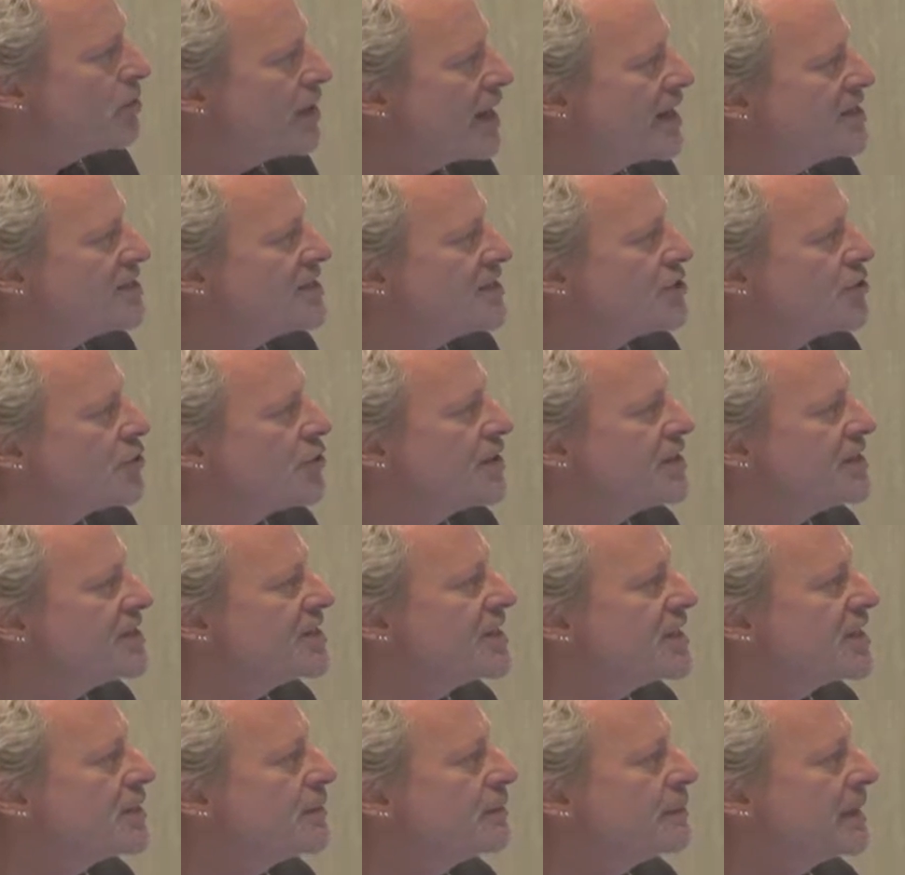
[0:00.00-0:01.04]
as
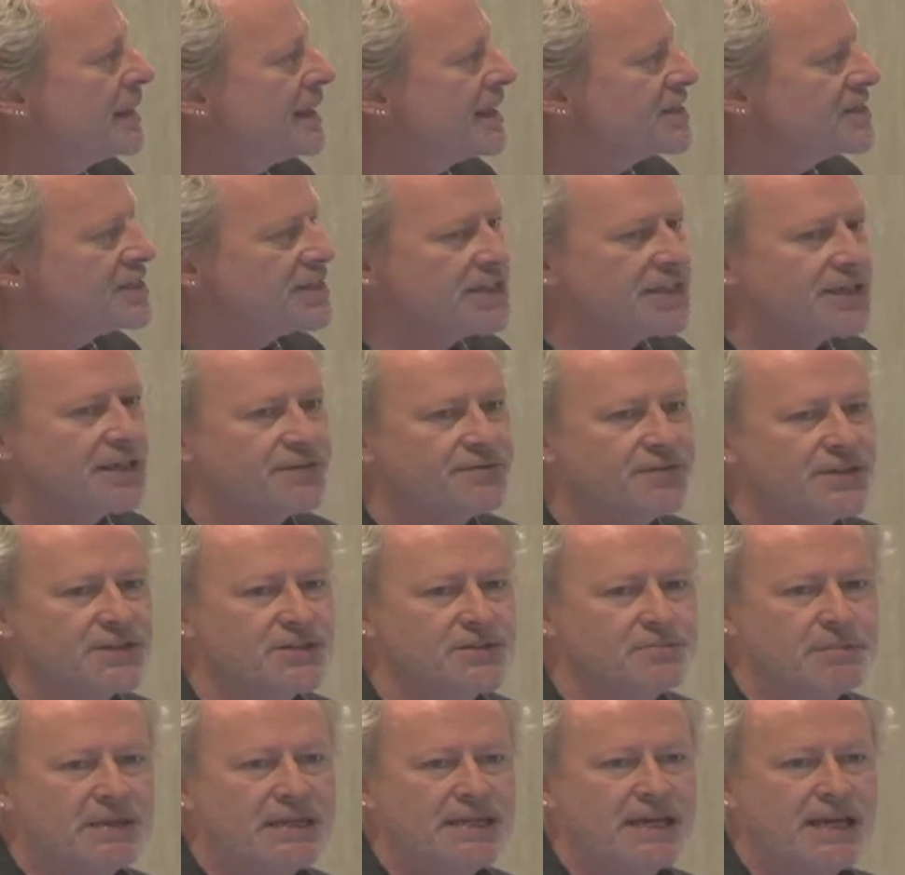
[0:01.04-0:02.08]
increasing complexity of
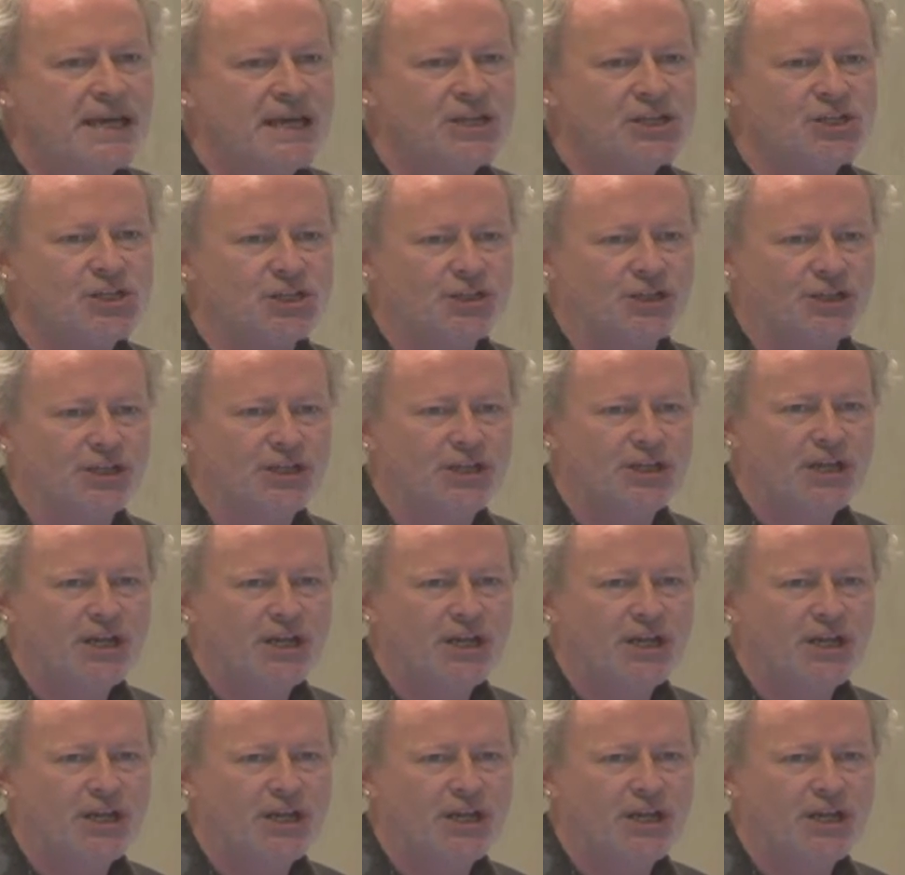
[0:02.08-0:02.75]
this mediation.